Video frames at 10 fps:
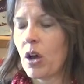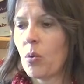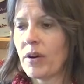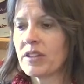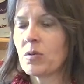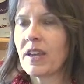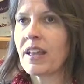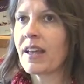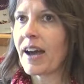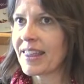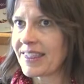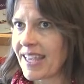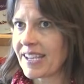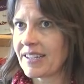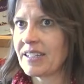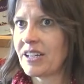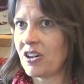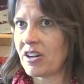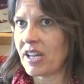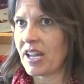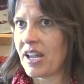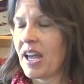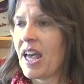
Once we got that clarity,